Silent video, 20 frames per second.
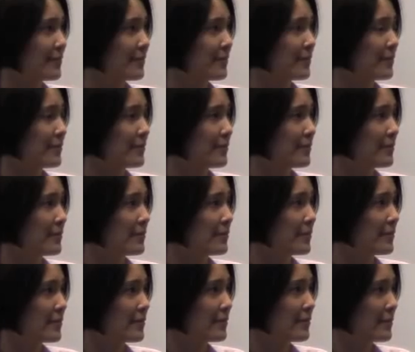
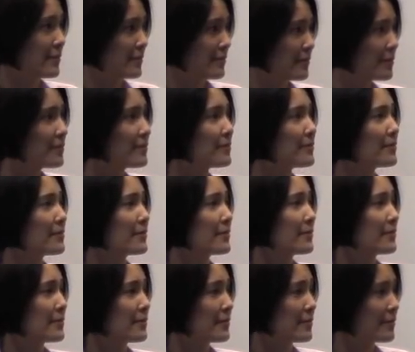
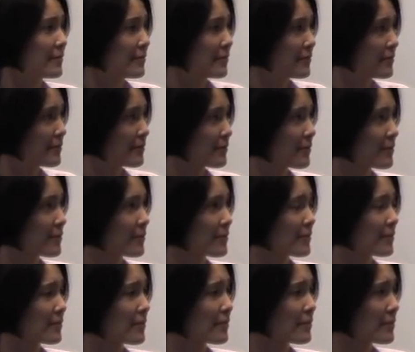
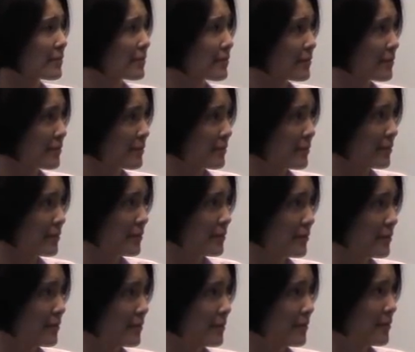
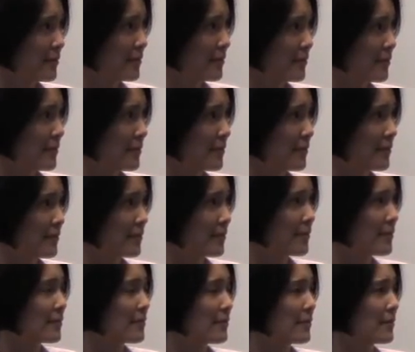
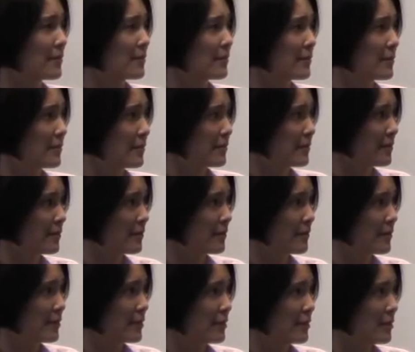
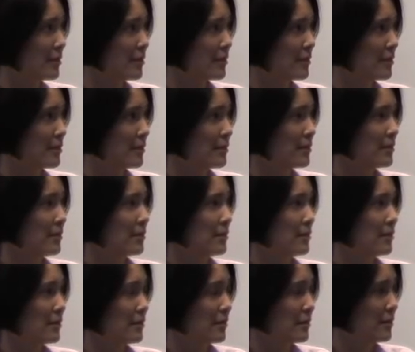
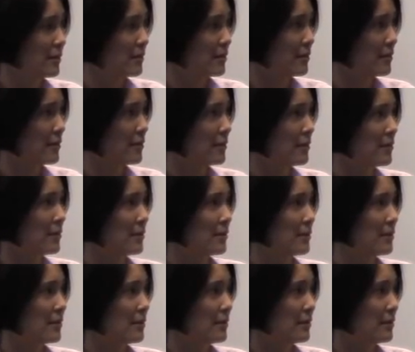(silent)